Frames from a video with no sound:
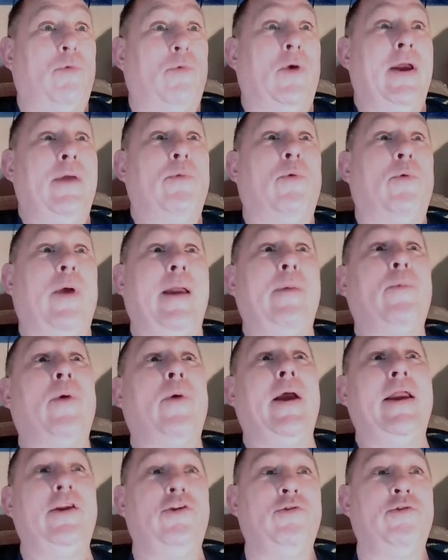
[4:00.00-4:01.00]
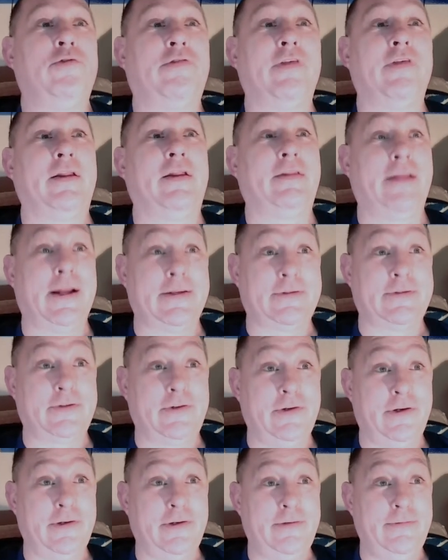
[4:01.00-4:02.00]
hey, wait, wait, wait, you think that's
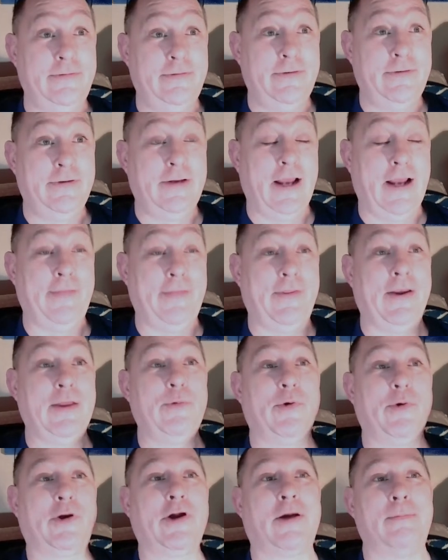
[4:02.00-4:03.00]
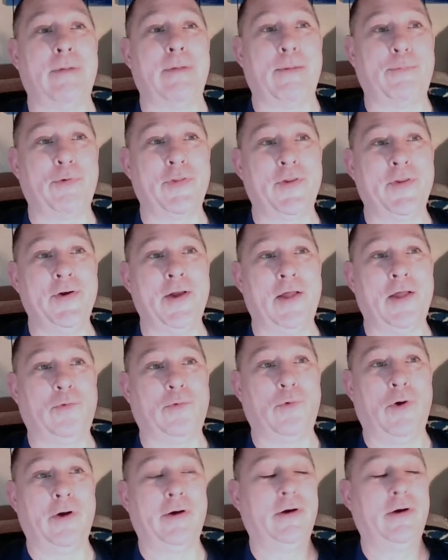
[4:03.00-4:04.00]
good? And then he would come up with another
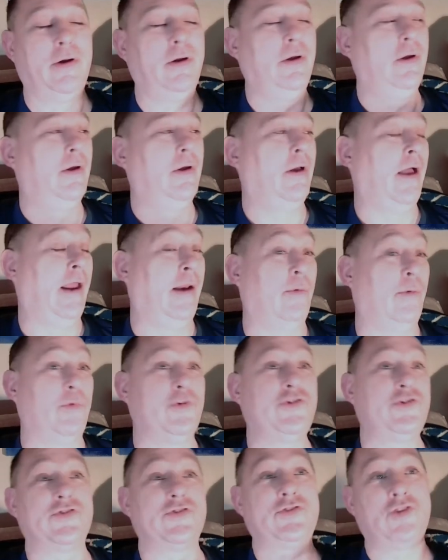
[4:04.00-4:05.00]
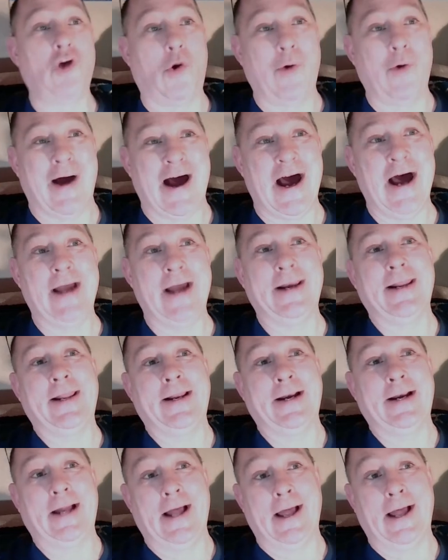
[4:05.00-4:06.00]
one. And it would just go on
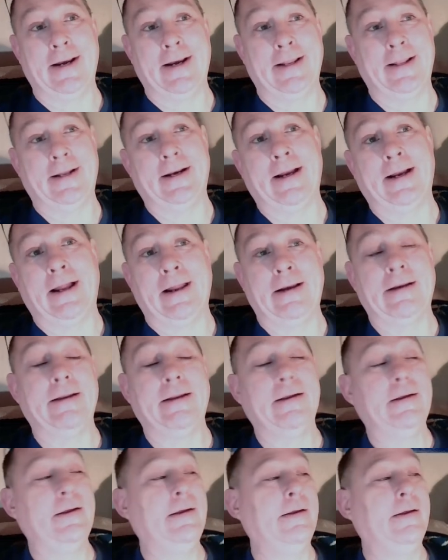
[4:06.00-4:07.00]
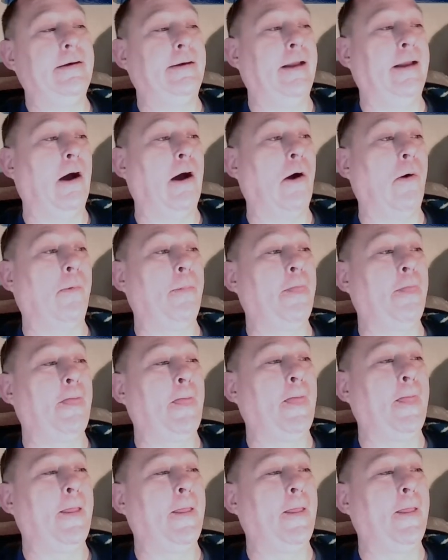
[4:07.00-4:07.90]
and on and on. Now,